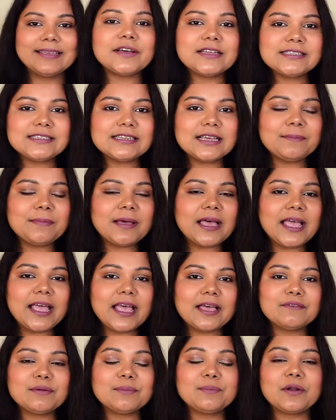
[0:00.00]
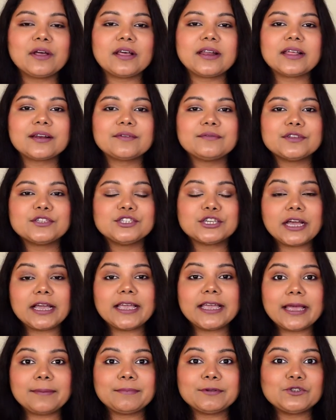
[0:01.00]
First up, I have a product which
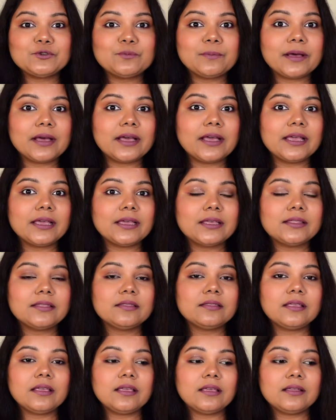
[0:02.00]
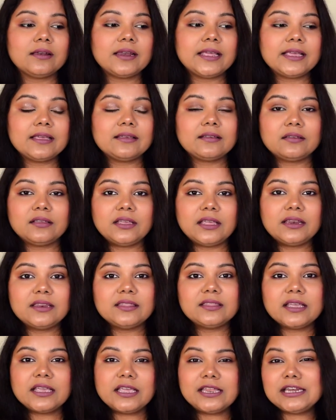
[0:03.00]
I happened to buy like
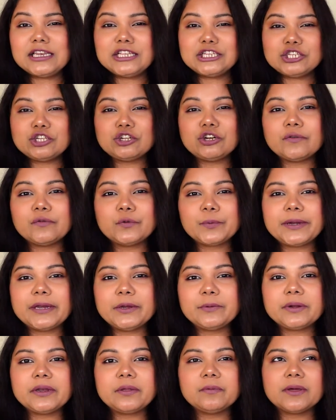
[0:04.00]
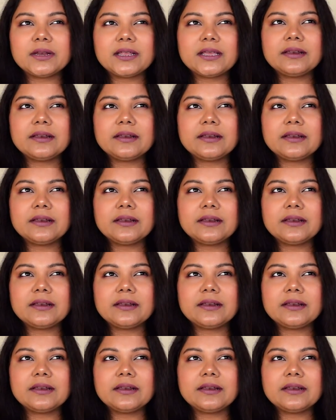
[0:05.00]
in the initial of 2021.